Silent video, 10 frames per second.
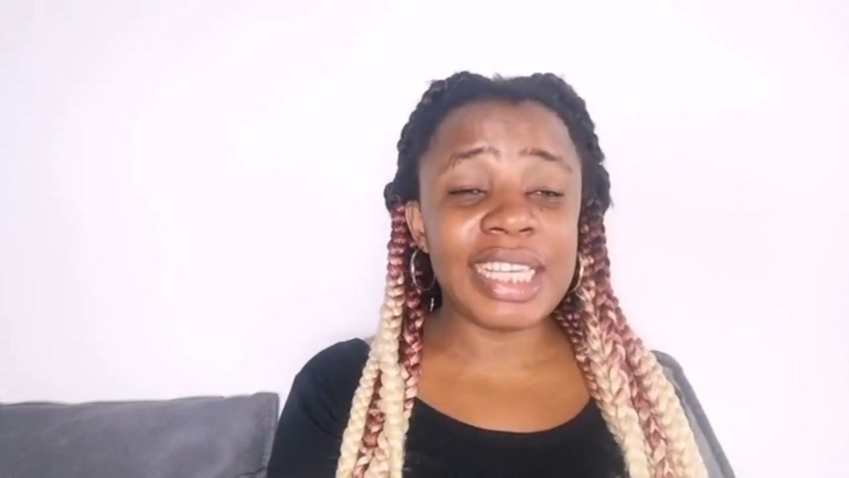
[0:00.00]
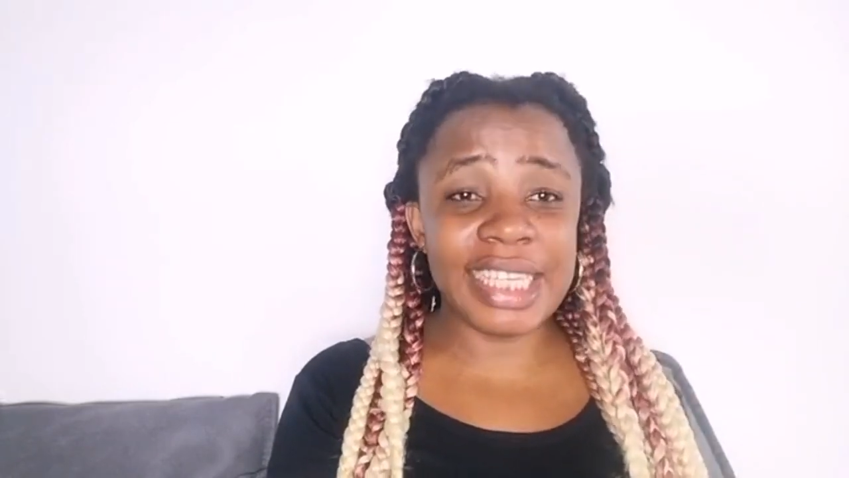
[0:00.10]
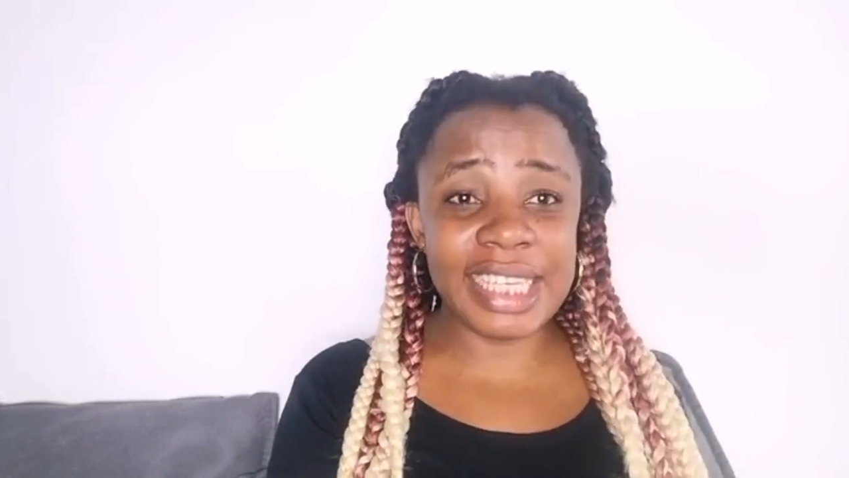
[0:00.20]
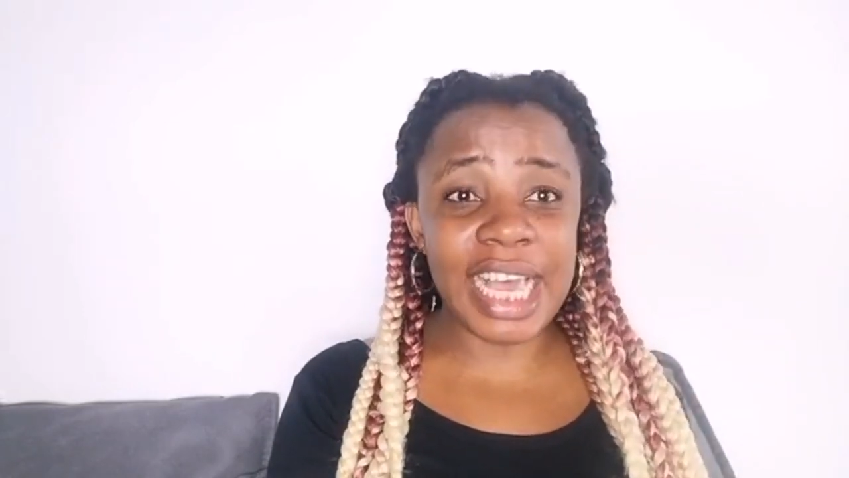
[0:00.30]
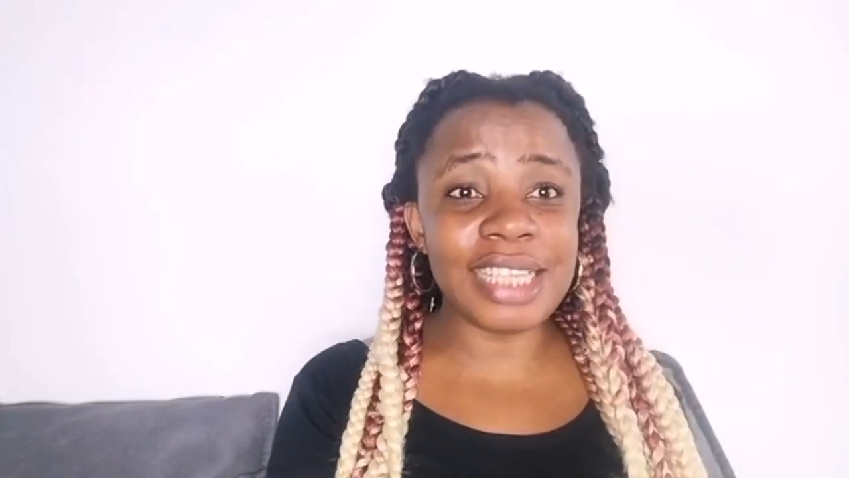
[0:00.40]

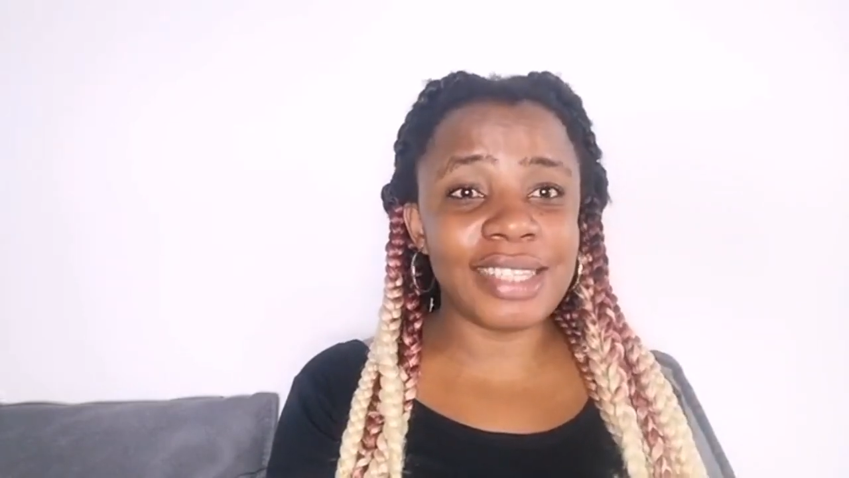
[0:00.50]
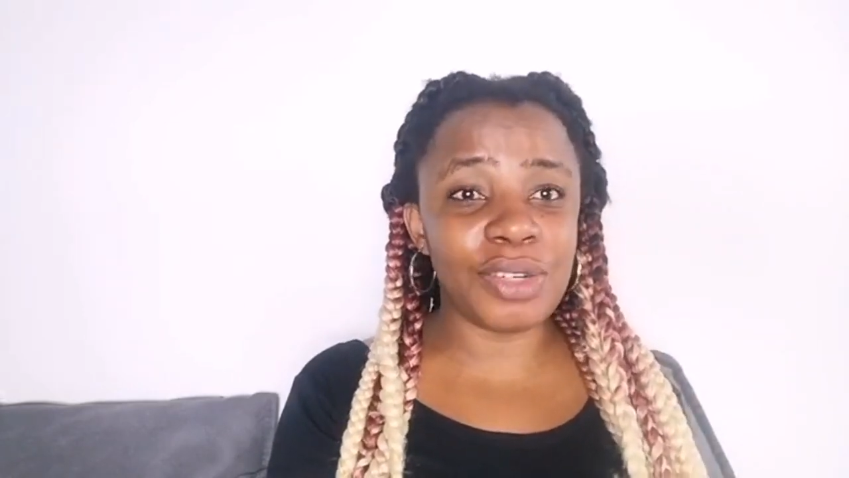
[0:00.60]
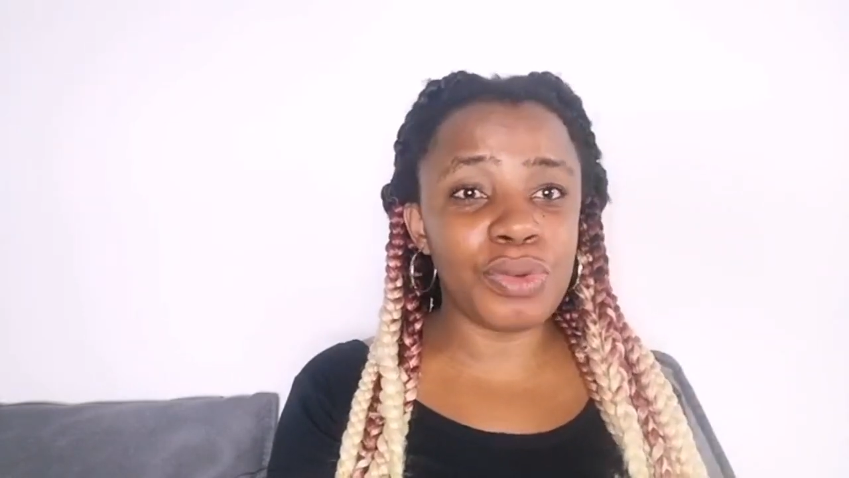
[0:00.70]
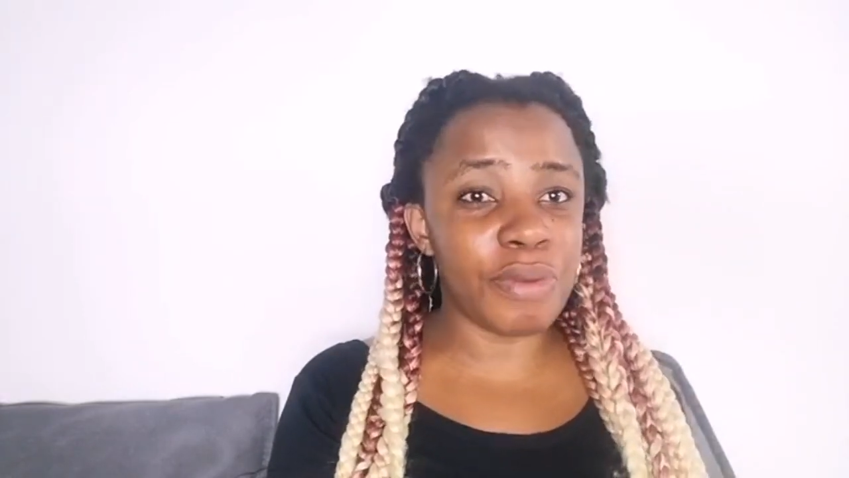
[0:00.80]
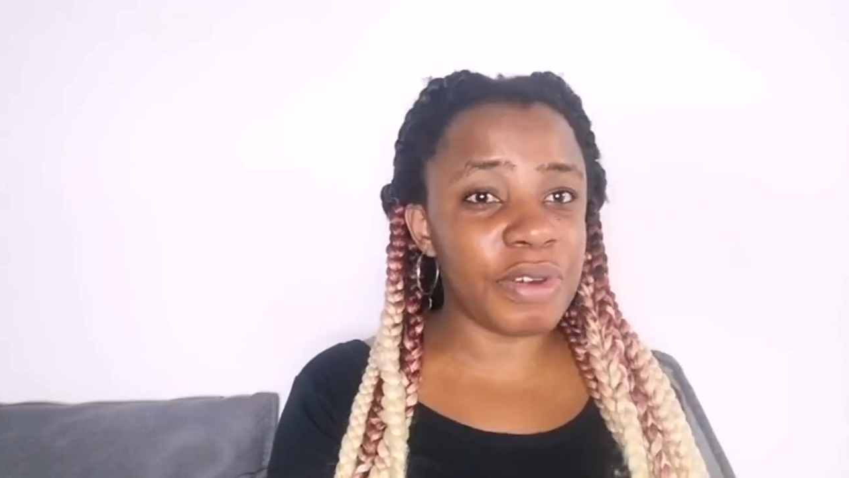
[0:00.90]
Yes, they
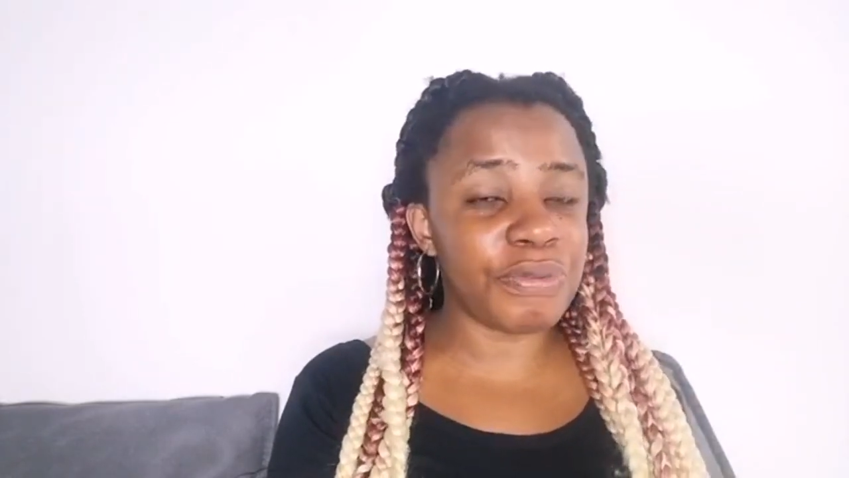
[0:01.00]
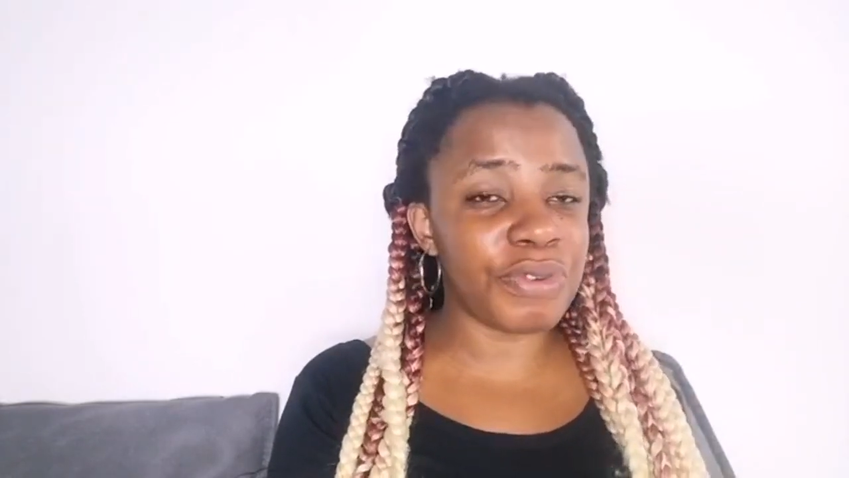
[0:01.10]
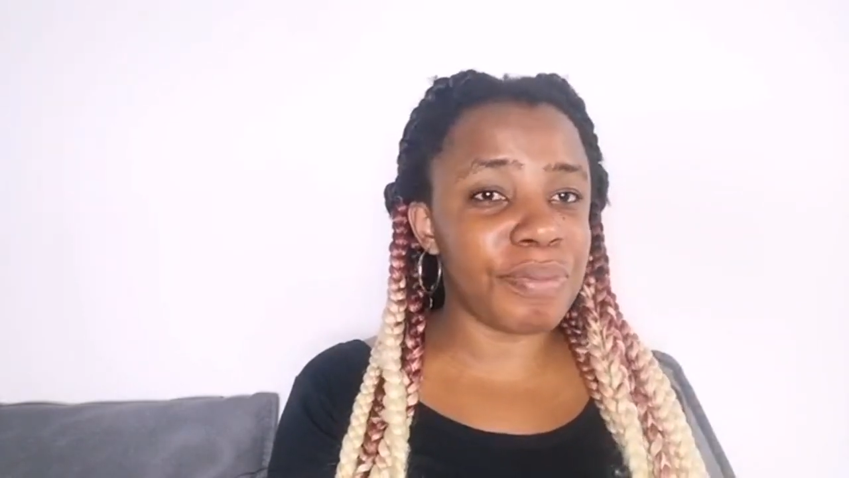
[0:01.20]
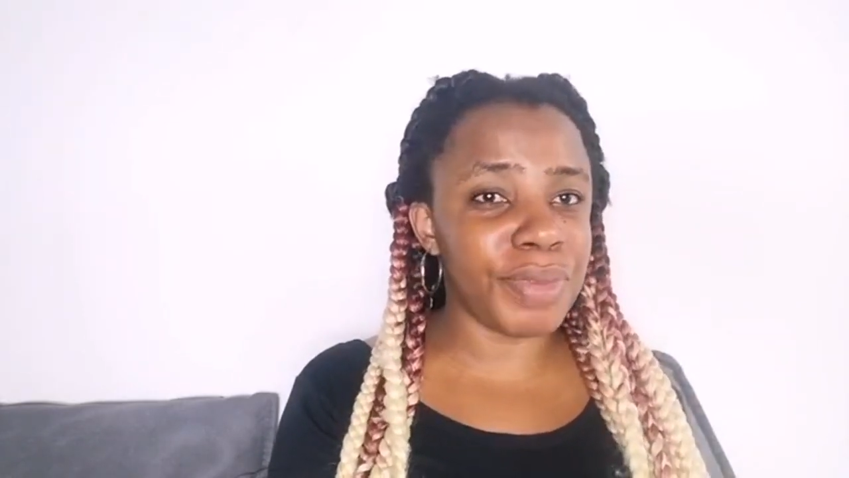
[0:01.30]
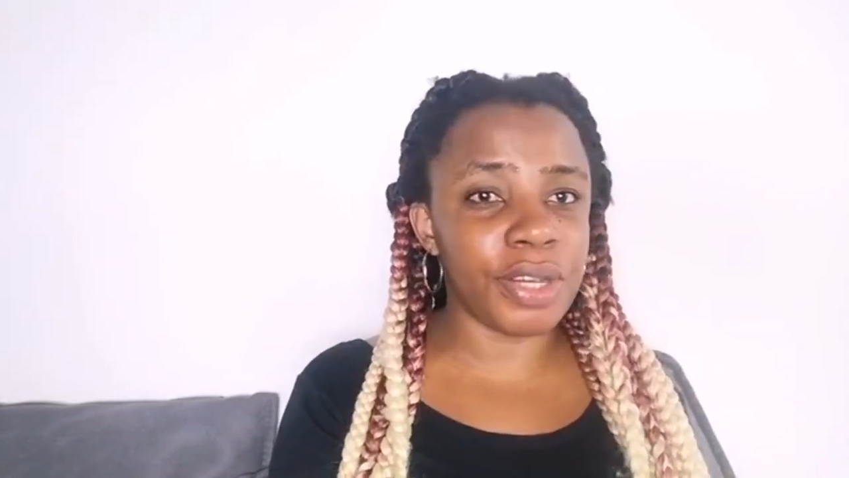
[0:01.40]
do offer
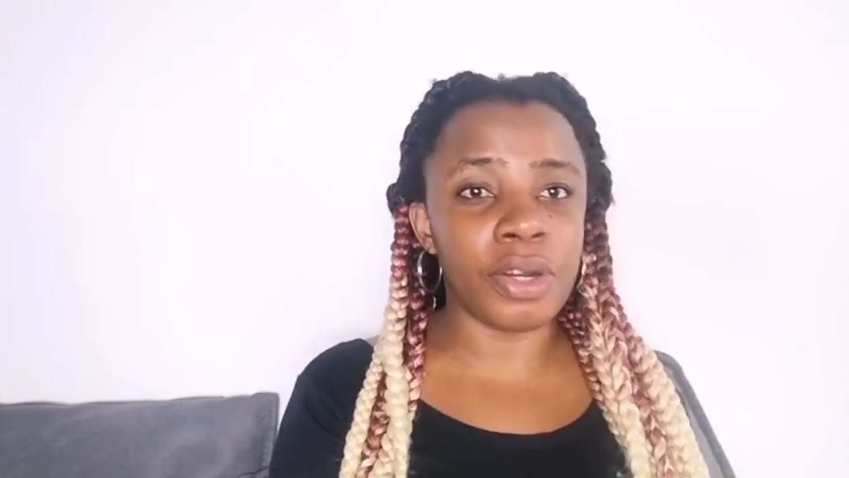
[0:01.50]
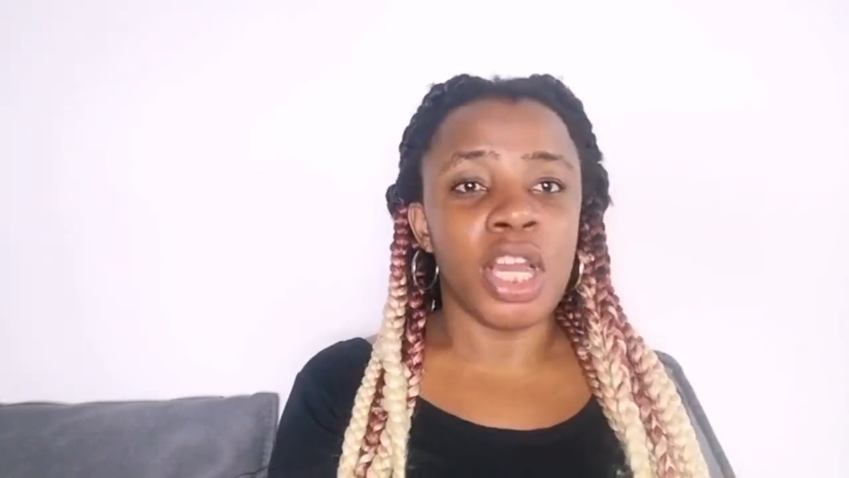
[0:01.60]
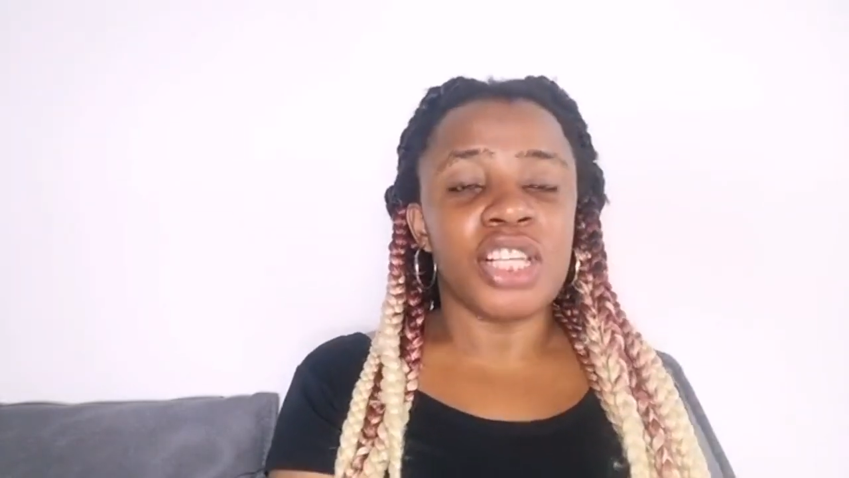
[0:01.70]
free meal.